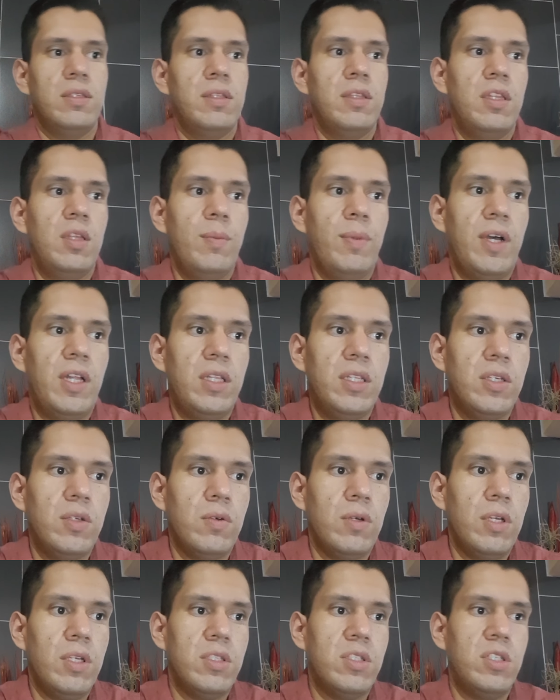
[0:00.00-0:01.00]
the
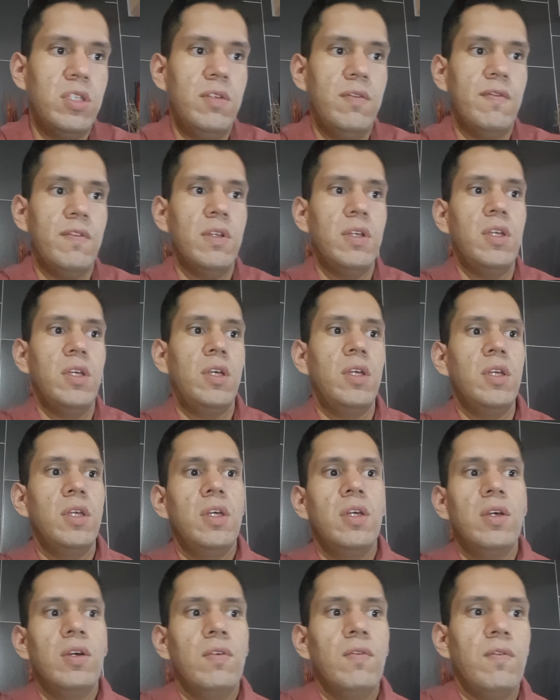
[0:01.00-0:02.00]
value achieved
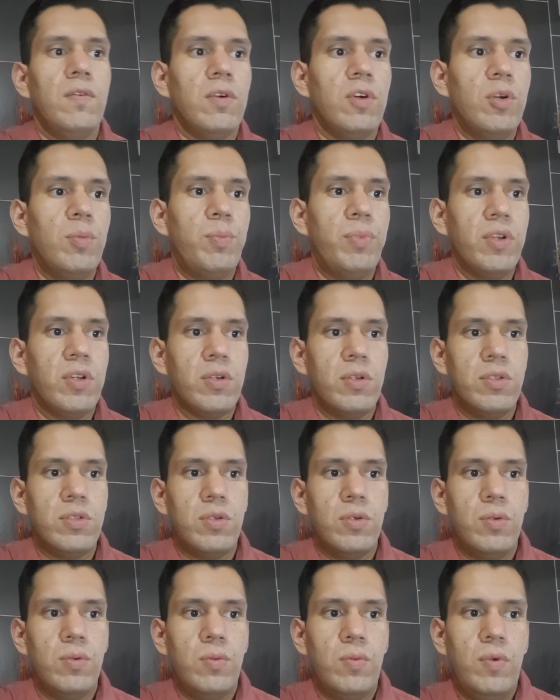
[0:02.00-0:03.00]
for
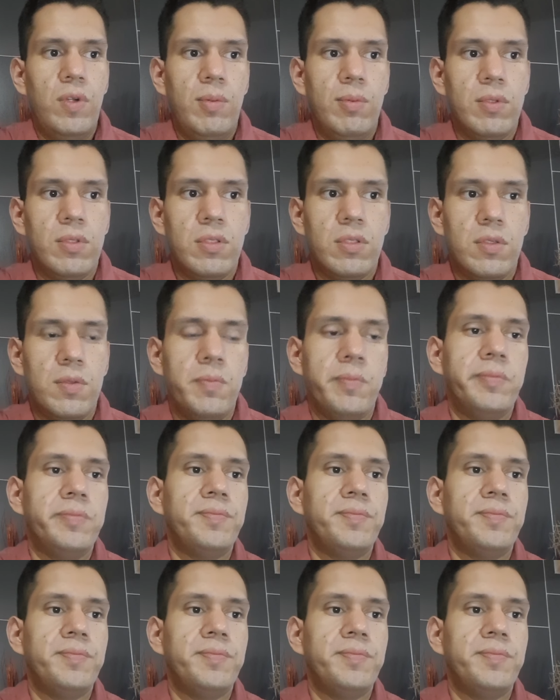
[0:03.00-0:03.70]
precursor ribbons.